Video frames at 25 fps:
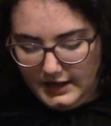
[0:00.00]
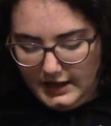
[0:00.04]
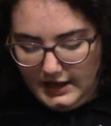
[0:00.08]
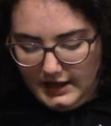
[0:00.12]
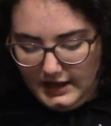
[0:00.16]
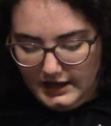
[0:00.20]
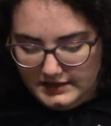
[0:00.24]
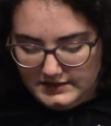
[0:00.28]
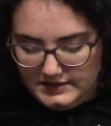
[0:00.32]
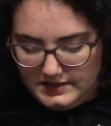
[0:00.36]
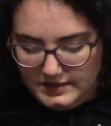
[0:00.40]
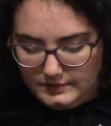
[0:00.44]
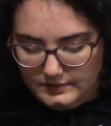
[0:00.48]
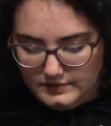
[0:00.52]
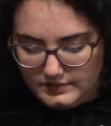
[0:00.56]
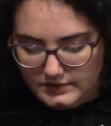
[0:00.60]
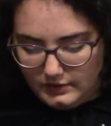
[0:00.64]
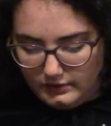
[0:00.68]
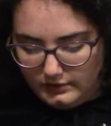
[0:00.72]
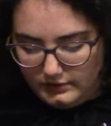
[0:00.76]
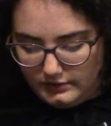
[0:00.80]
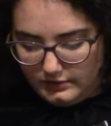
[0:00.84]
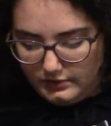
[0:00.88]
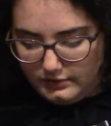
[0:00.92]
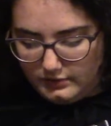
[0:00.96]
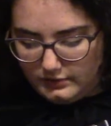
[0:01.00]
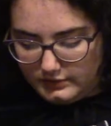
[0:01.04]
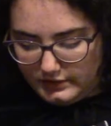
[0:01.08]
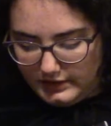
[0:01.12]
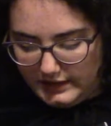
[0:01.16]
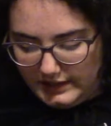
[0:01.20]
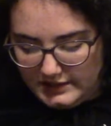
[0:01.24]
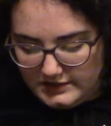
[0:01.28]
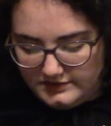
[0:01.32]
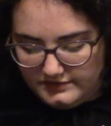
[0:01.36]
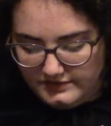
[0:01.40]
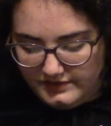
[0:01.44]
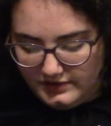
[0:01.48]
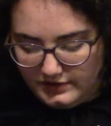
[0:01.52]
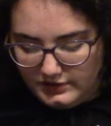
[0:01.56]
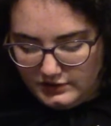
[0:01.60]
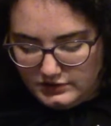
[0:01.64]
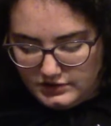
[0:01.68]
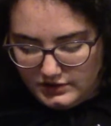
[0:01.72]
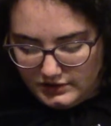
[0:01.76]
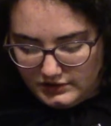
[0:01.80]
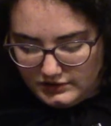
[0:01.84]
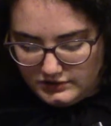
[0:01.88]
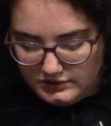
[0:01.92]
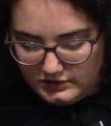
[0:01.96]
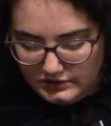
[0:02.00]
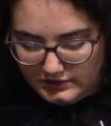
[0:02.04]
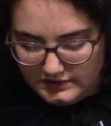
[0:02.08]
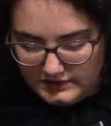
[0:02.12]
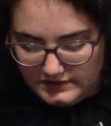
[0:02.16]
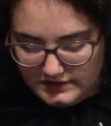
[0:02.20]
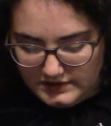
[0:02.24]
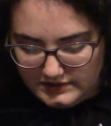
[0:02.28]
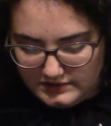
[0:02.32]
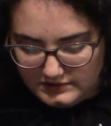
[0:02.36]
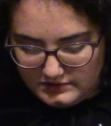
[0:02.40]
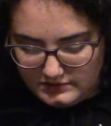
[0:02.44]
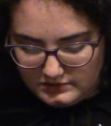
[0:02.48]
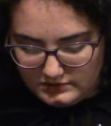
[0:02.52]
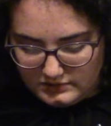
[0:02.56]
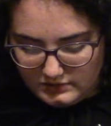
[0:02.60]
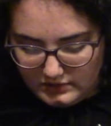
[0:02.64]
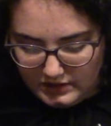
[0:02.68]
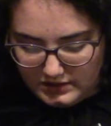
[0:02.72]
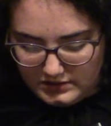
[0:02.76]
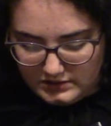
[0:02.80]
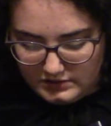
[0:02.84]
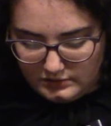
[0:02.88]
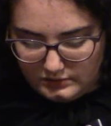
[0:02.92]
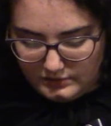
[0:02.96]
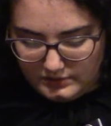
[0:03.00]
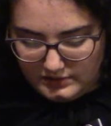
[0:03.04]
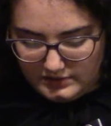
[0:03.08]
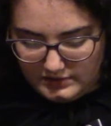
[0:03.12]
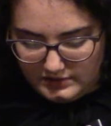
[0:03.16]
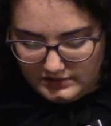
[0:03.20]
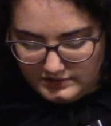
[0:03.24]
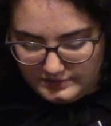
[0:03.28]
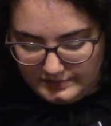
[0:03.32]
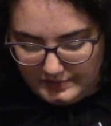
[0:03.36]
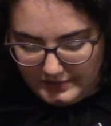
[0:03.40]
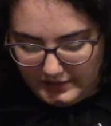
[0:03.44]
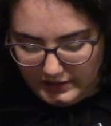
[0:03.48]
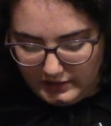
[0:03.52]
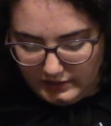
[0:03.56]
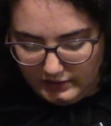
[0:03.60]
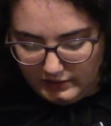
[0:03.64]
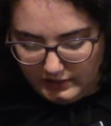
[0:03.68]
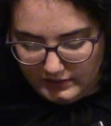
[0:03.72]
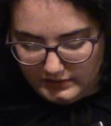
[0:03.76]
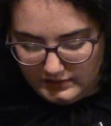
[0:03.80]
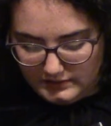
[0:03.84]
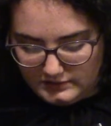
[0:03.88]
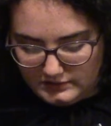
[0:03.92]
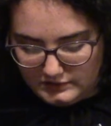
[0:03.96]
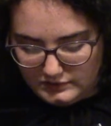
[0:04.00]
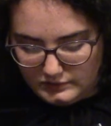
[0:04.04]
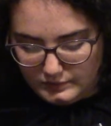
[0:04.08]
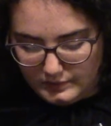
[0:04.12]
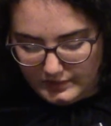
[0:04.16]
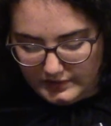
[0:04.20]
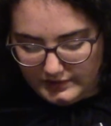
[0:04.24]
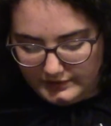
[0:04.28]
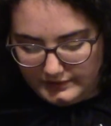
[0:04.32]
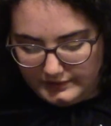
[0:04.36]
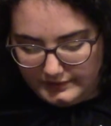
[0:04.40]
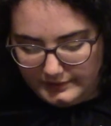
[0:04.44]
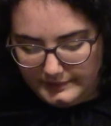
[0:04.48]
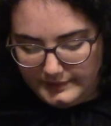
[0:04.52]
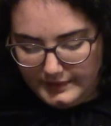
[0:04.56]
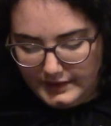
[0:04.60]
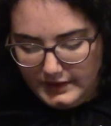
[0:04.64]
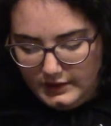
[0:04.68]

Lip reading: As he was going through the last village, there stood a scissors grinder with his barrow as his wheel.